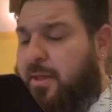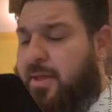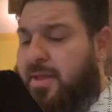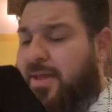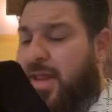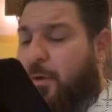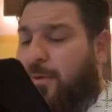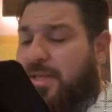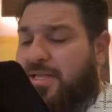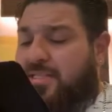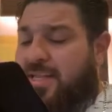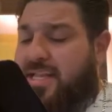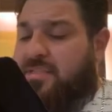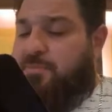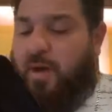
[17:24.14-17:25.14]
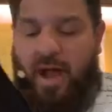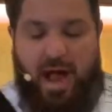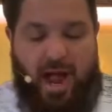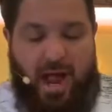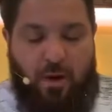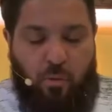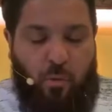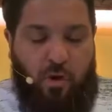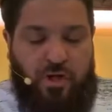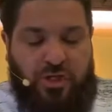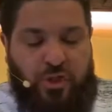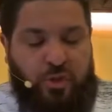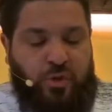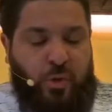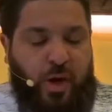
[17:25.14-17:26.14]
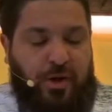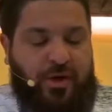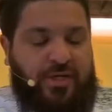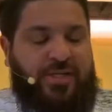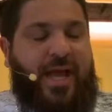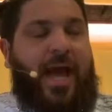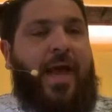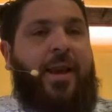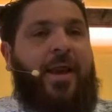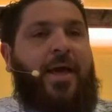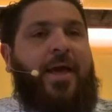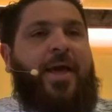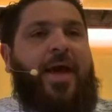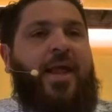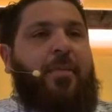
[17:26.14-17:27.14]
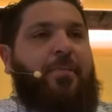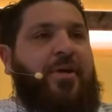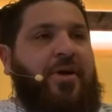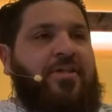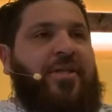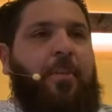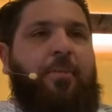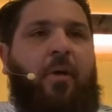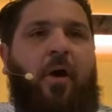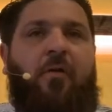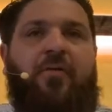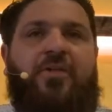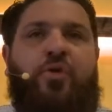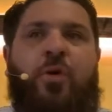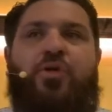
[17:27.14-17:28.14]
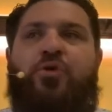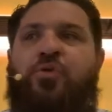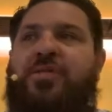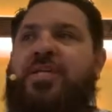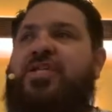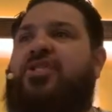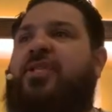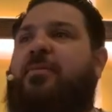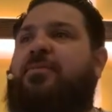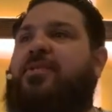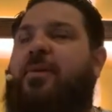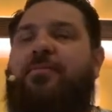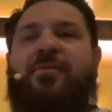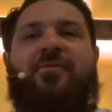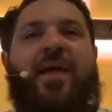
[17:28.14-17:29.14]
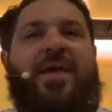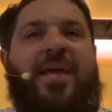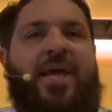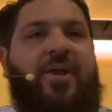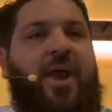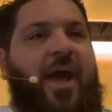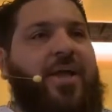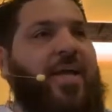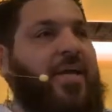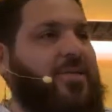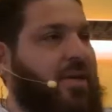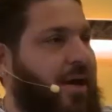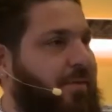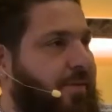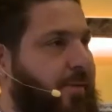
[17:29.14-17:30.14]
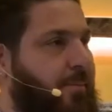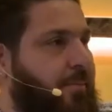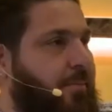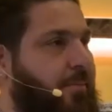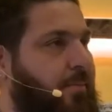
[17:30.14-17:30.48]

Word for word: Now, when he says, But I want you to understand, it appears that Paul is going to teach them something that he had not yet taught them.